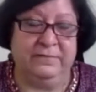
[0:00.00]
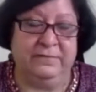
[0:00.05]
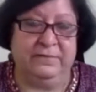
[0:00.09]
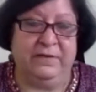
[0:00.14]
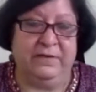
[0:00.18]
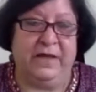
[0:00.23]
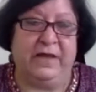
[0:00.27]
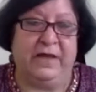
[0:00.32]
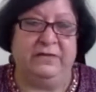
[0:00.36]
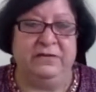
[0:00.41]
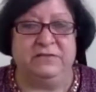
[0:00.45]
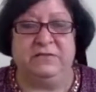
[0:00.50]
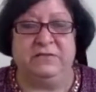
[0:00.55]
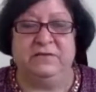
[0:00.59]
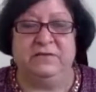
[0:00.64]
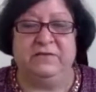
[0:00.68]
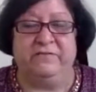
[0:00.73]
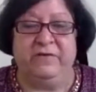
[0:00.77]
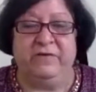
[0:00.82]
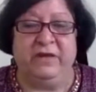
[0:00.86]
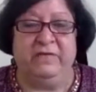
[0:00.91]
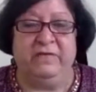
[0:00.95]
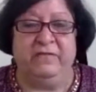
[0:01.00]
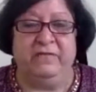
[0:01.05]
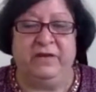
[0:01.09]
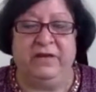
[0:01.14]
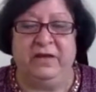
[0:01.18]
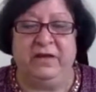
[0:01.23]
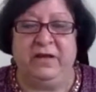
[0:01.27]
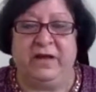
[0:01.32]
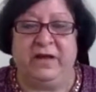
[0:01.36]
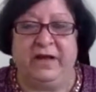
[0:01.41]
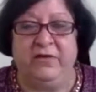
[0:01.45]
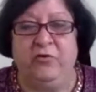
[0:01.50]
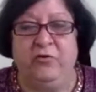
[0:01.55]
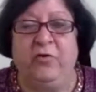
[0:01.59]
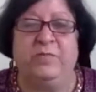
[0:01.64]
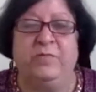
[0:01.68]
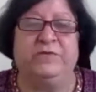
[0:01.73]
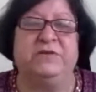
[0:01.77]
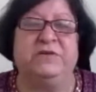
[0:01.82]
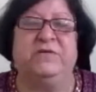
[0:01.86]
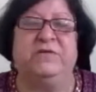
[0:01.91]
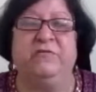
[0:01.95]
and this is a very, very high
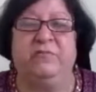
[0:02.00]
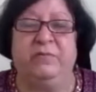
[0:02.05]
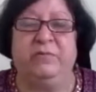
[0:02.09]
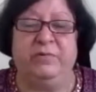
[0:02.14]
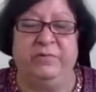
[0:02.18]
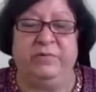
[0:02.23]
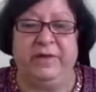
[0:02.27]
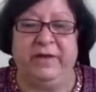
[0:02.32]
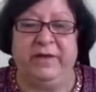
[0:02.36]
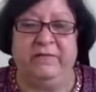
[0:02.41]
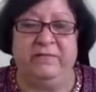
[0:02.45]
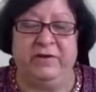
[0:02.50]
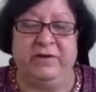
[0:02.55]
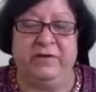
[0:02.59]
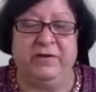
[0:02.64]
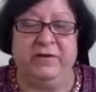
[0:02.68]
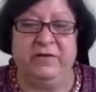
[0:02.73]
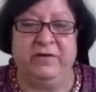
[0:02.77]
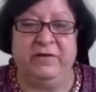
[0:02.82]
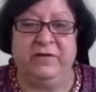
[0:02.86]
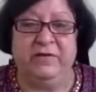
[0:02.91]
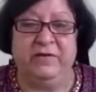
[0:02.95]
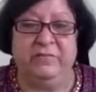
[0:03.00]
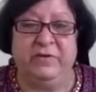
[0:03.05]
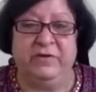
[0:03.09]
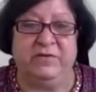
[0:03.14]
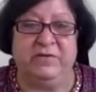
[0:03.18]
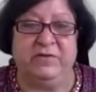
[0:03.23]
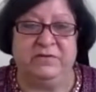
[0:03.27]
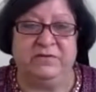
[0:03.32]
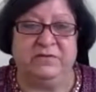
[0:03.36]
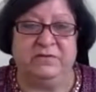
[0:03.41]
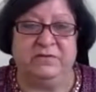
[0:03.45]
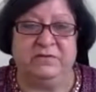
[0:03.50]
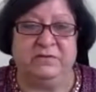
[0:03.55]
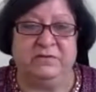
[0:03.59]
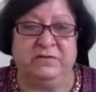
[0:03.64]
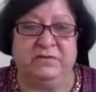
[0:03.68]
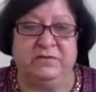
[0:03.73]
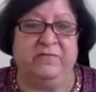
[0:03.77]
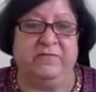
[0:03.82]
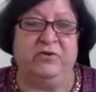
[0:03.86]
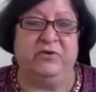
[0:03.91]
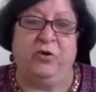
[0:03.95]
observable behavior because
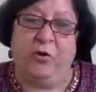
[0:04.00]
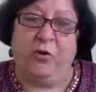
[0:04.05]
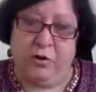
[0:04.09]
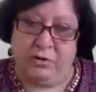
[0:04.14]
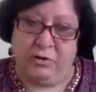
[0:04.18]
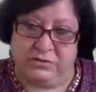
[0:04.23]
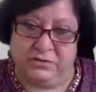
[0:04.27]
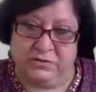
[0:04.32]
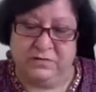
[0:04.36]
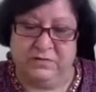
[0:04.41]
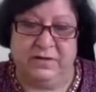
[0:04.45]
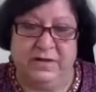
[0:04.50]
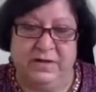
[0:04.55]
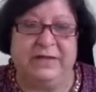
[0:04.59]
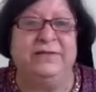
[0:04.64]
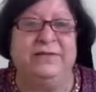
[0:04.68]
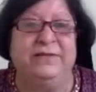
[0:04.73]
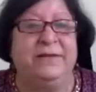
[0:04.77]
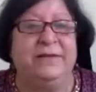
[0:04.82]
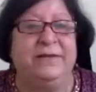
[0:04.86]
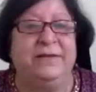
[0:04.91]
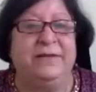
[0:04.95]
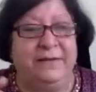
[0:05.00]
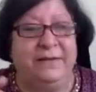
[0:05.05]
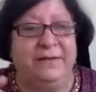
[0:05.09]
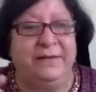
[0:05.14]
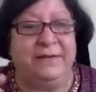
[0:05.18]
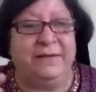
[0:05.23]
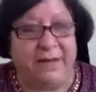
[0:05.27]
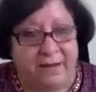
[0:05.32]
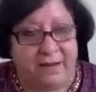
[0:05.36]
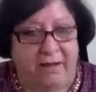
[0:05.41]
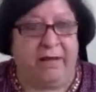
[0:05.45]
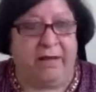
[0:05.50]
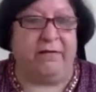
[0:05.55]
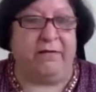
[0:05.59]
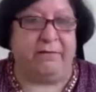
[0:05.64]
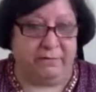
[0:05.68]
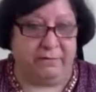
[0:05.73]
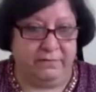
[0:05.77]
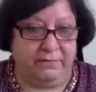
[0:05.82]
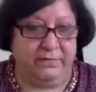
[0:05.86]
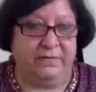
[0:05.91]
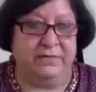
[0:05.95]
they were not and then they
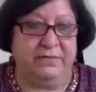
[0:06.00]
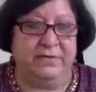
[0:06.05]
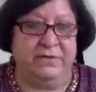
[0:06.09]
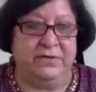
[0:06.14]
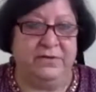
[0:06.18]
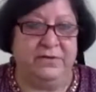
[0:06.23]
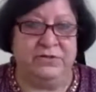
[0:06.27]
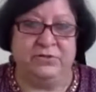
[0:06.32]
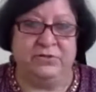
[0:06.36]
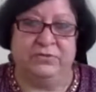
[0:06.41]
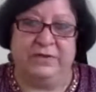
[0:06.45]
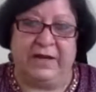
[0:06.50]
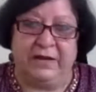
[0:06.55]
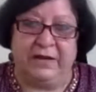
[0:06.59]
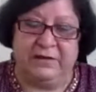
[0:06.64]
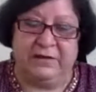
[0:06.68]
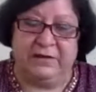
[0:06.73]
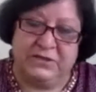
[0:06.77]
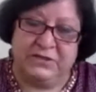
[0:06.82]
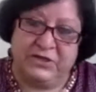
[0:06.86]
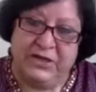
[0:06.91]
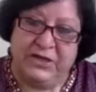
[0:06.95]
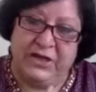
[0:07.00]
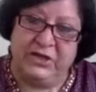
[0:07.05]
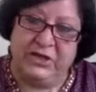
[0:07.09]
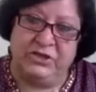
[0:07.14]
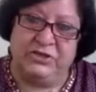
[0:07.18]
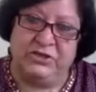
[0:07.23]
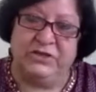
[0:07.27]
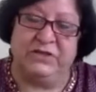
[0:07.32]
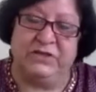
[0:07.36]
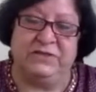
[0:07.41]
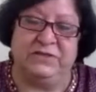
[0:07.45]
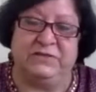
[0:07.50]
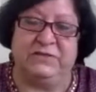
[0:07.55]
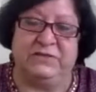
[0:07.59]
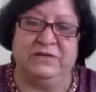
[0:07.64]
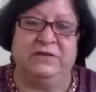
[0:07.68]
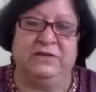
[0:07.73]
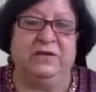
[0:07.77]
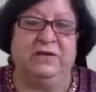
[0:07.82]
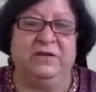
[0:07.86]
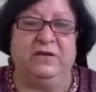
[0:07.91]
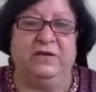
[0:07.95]
are. So that change is
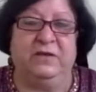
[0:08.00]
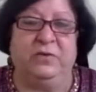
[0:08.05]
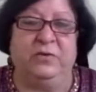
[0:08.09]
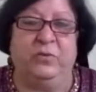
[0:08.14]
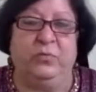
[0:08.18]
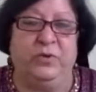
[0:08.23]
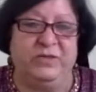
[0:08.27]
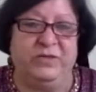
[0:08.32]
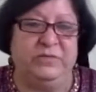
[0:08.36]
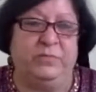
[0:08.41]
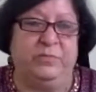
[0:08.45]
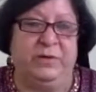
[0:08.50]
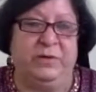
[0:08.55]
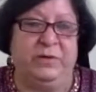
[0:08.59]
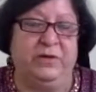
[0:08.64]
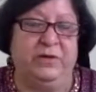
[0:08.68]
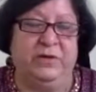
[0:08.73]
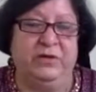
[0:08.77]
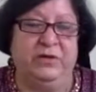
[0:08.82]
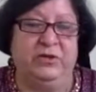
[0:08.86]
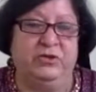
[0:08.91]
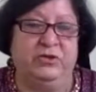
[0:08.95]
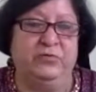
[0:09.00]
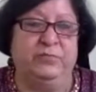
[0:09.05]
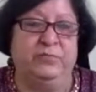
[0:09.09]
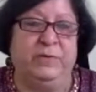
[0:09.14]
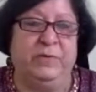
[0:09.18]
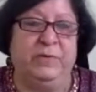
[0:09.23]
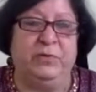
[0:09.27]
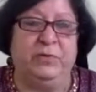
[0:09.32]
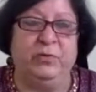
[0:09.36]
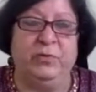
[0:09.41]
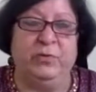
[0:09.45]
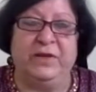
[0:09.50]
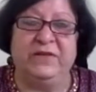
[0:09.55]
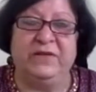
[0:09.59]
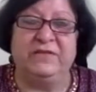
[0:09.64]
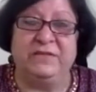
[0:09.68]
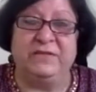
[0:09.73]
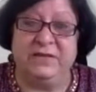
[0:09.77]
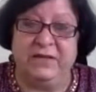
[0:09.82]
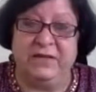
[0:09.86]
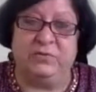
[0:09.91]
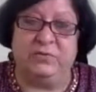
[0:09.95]
visible to people who can
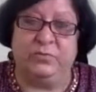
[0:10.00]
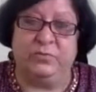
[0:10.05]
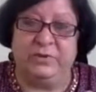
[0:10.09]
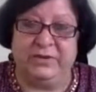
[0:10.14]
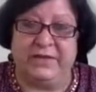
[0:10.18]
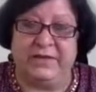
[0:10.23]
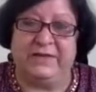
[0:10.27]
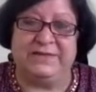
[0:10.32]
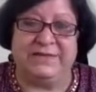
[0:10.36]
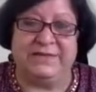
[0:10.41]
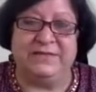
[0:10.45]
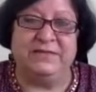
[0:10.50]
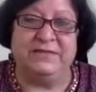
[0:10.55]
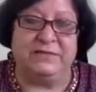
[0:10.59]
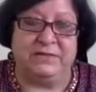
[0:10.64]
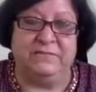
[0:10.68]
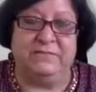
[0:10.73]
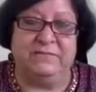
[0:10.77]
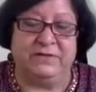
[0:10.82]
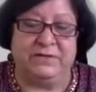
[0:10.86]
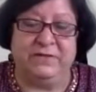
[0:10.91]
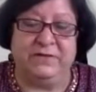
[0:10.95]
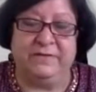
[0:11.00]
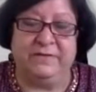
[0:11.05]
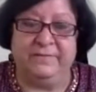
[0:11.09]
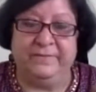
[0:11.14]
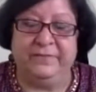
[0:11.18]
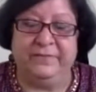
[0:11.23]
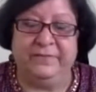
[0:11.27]
see it with that sensitivity.